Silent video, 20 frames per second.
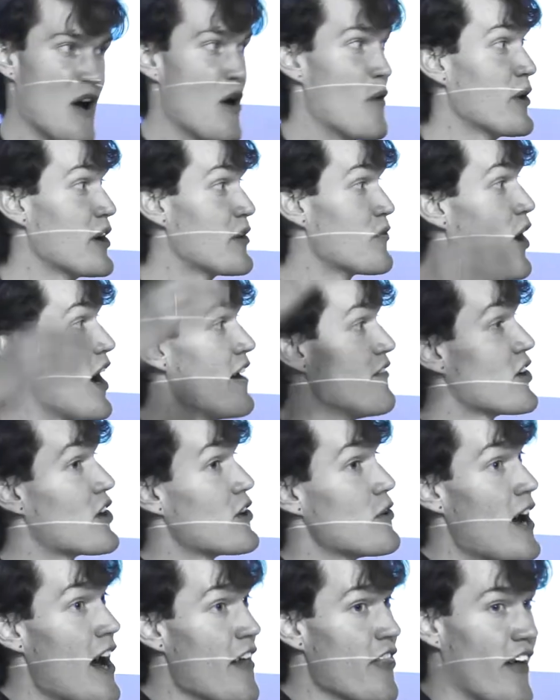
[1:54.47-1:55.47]
We arrive in
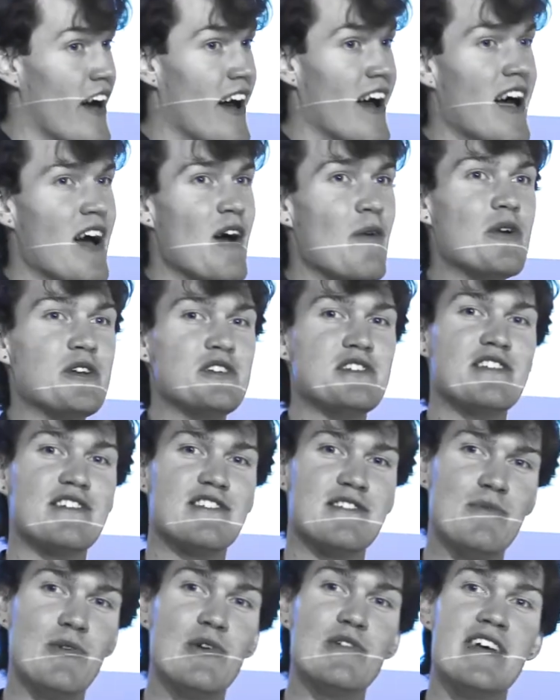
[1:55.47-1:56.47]
Karratha, which is a
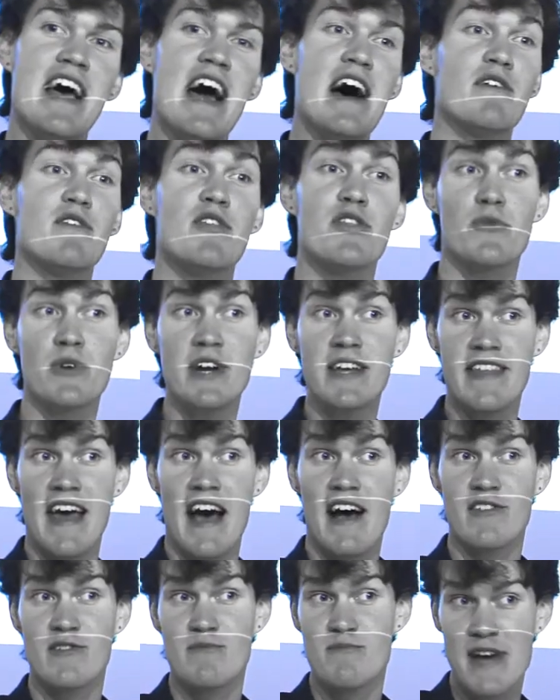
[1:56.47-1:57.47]
small town of
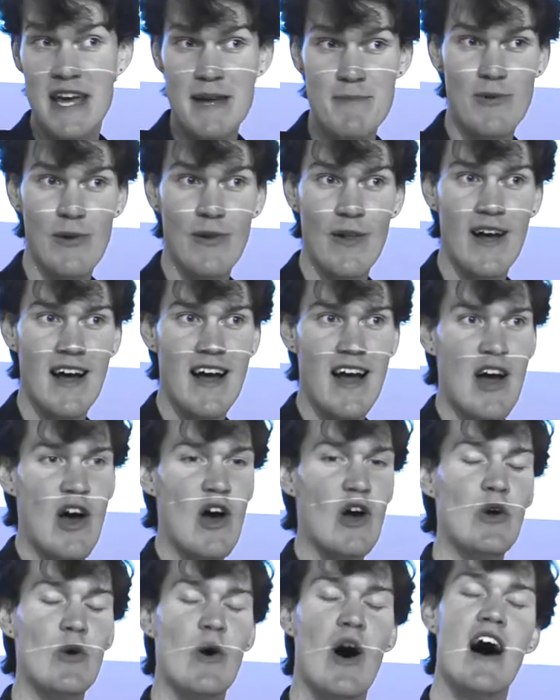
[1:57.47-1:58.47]
3,000 people
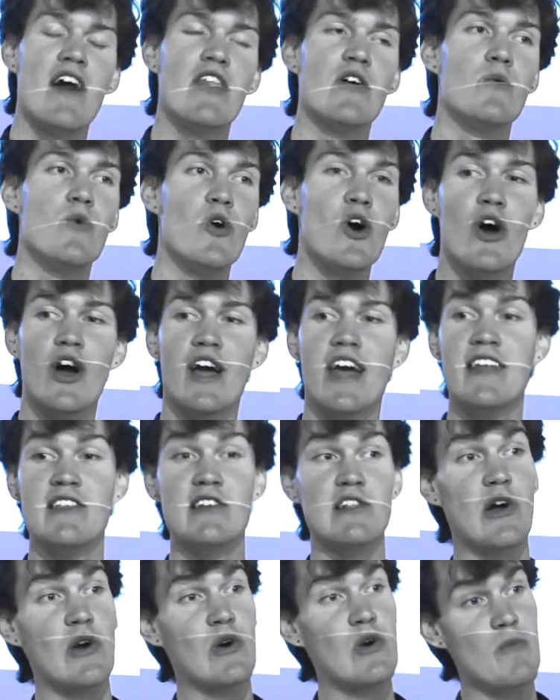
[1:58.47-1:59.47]
who either work in the
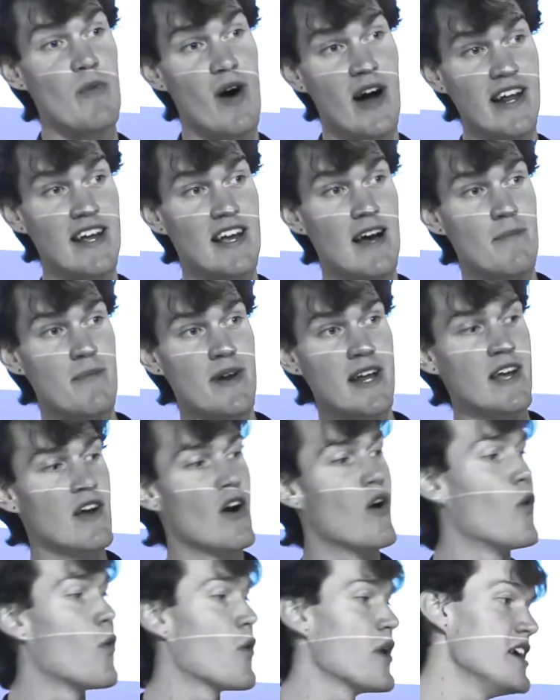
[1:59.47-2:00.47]
local mining company
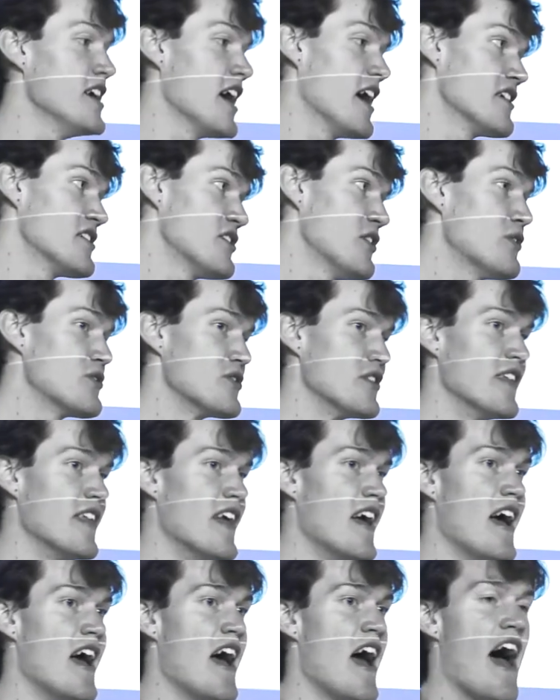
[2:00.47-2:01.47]
or are young children,
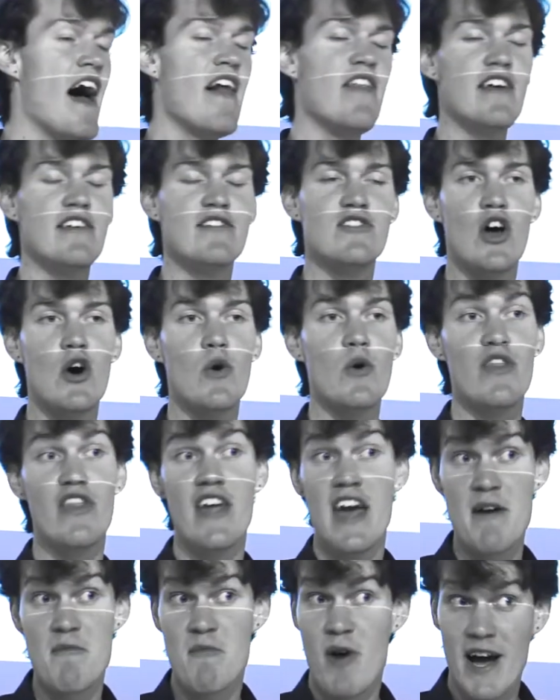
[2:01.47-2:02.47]
and there's no one
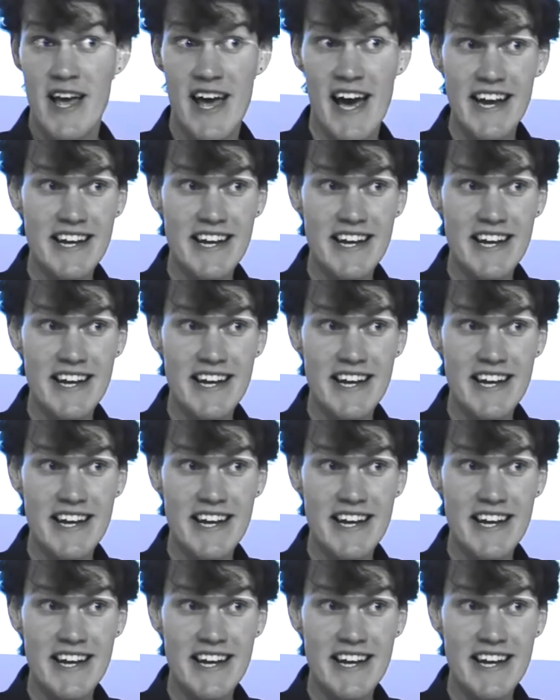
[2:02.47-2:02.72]
there my